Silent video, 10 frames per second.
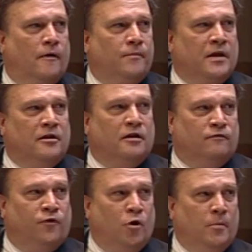in
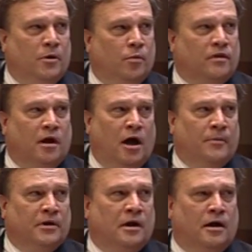conformity with
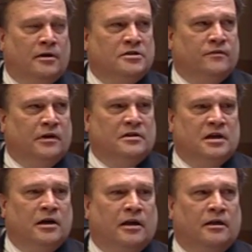Common Cause of
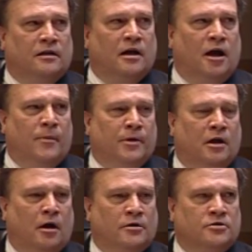Kentucky and the Common
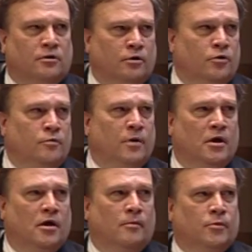Cause group,
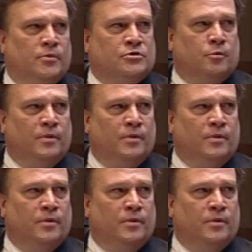but Mr.